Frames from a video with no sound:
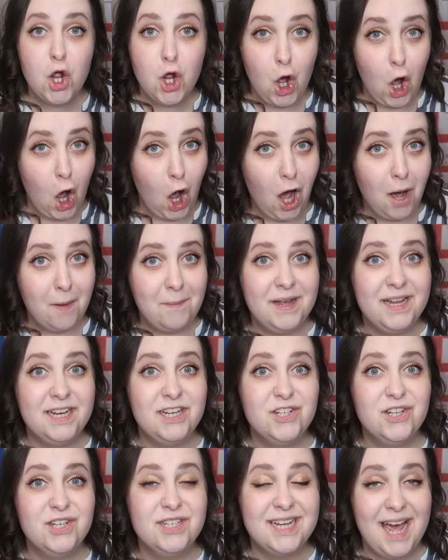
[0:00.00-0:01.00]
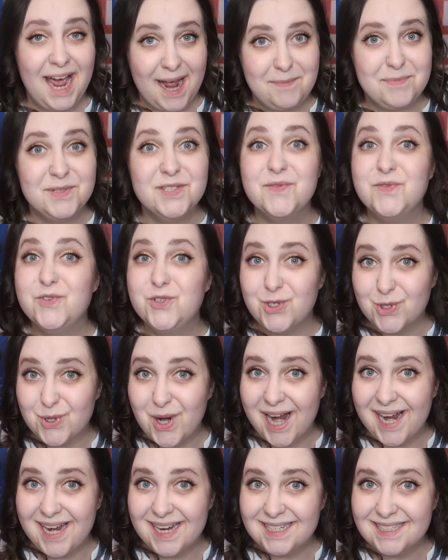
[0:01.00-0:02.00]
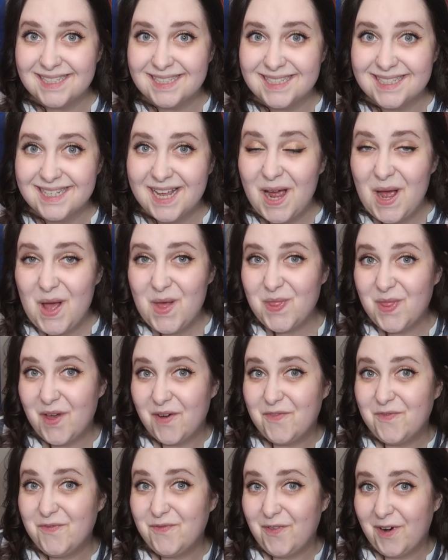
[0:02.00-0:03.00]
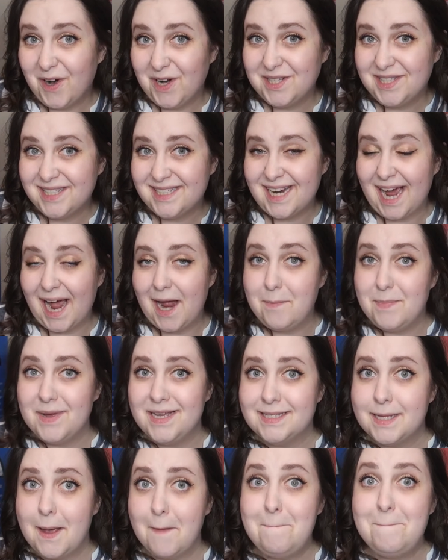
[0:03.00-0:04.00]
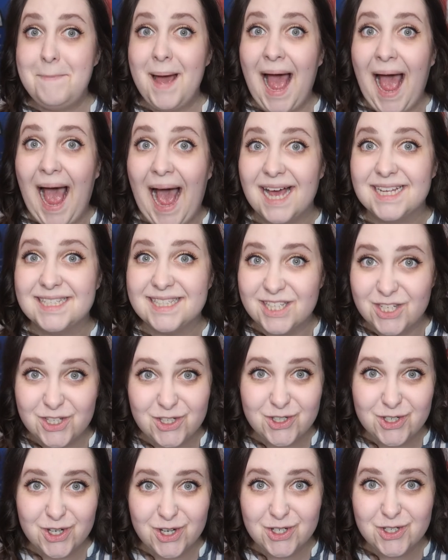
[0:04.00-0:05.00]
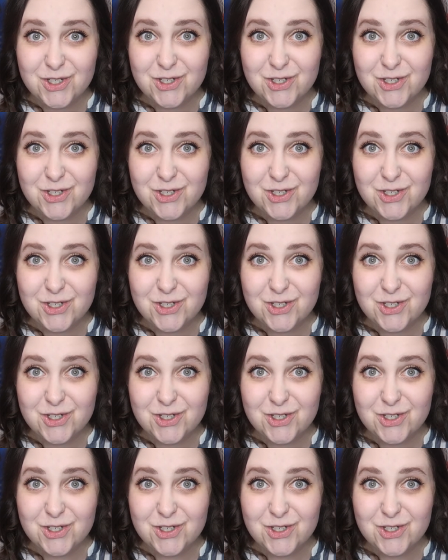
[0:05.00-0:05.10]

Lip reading: common types of trains. The first type is a passenger